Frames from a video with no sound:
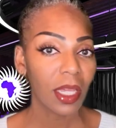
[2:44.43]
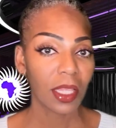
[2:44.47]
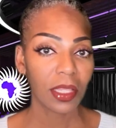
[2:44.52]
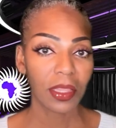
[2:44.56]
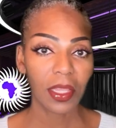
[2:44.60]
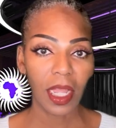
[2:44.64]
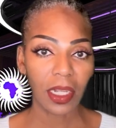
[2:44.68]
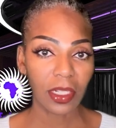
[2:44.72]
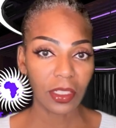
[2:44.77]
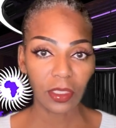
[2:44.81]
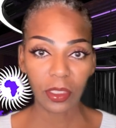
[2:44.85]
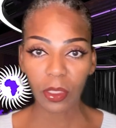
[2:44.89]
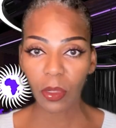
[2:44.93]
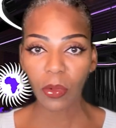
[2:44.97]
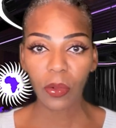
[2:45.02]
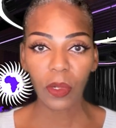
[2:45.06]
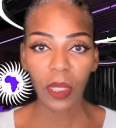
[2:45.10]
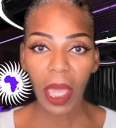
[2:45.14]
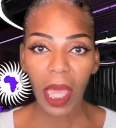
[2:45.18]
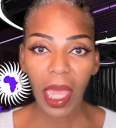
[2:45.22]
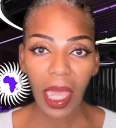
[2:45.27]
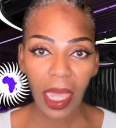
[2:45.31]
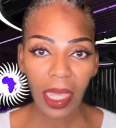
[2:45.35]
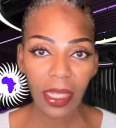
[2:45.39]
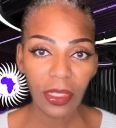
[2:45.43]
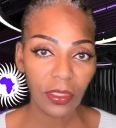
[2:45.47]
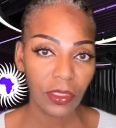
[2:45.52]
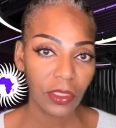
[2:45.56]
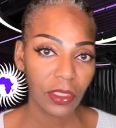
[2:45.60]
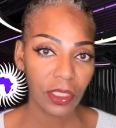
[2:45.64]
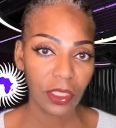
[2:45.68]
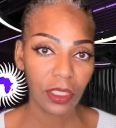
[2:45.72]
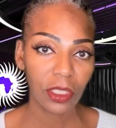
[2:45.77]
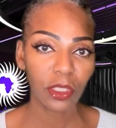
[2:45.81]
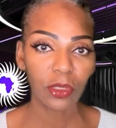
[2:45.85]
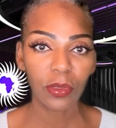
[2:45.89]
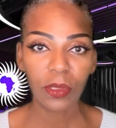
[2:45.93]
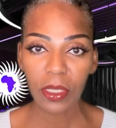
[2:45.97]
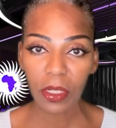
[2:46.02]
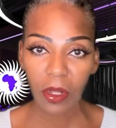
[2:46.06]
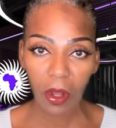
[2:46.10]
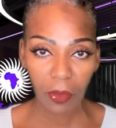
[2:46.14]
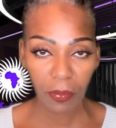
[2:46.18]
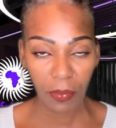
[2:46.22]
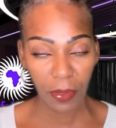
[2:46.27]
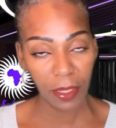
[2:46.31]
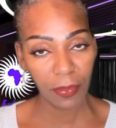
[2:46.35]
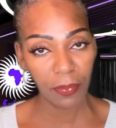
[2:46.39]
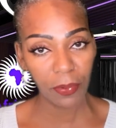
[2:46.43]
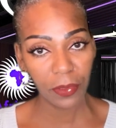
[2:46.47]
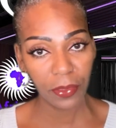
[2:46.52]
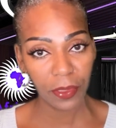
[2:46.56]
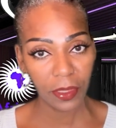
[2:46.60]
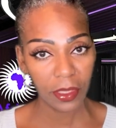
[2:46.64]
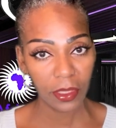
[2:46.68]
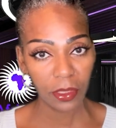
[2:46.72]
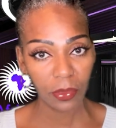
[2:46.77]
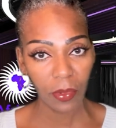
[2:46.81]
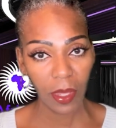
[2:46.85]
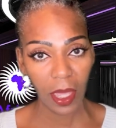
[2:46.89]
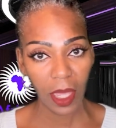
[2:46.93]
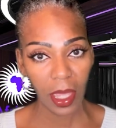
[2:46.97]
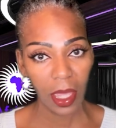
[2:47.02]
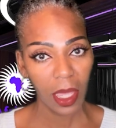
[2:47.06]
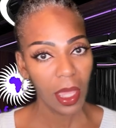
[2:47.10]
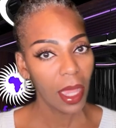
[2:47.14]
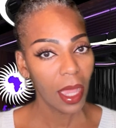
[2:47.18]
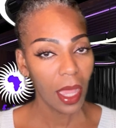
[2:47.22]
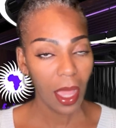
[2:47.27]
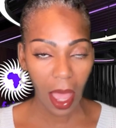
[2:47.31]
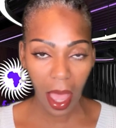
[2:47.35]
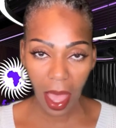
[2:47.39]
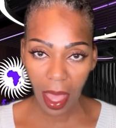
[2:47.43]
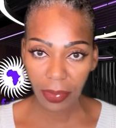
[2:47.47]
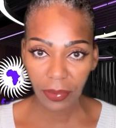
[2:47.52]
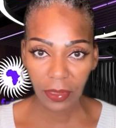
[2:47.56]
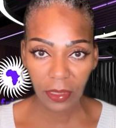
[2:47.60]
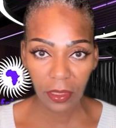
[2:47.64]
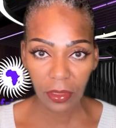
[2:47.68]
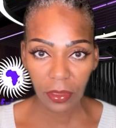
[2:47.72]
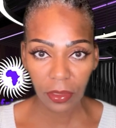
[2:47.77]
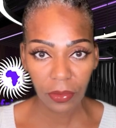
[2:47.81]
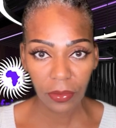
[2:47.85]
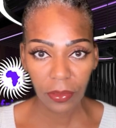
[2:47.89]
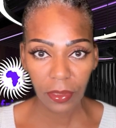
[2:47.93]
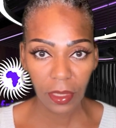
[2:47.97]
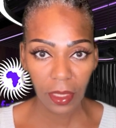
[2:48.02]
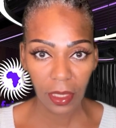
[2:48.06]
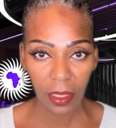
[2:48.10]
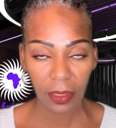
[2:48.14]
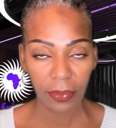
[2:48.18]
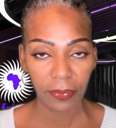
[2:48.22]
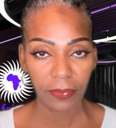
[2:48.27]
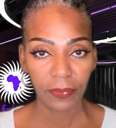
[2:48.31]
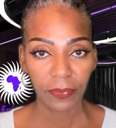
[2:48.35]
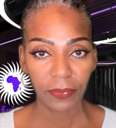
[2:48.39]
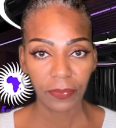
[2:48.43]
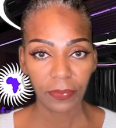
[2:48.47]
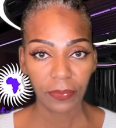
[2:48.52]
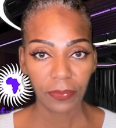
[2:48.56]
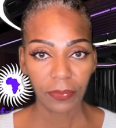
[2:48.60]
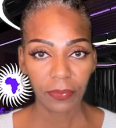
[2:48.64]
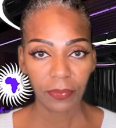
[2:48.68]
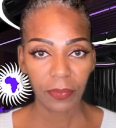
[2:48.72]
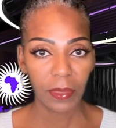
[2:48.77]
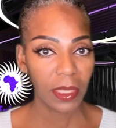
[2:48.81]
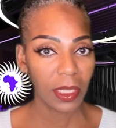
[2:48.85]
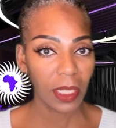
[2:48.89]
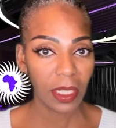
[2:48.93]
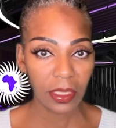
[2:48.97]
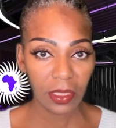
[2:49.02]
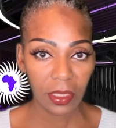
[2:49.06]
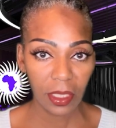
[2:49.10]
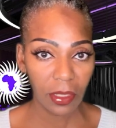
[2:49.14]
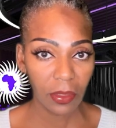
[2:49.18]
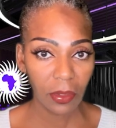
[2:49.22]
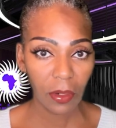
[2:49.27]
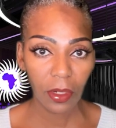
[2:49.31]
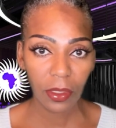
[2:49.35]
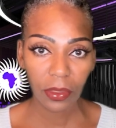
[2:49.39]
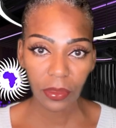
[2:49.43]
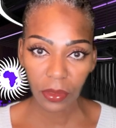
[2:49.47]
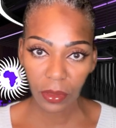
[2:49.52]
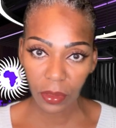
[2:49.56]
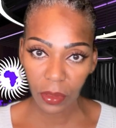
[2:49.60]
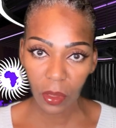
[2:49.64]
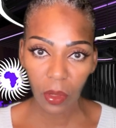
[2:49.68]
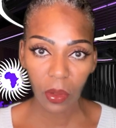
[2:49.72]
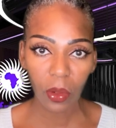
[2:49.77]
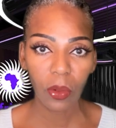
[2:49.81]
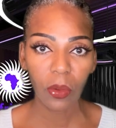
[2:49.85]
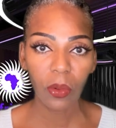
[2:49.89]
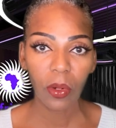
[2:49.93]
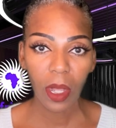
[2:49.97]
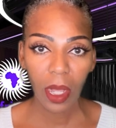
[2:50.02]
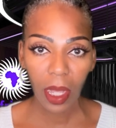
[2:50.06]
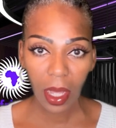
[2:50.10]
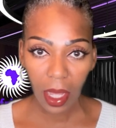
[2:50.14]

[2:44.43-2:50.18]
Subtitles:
that it's okay to just treat our people this way? Absolutely, because there are no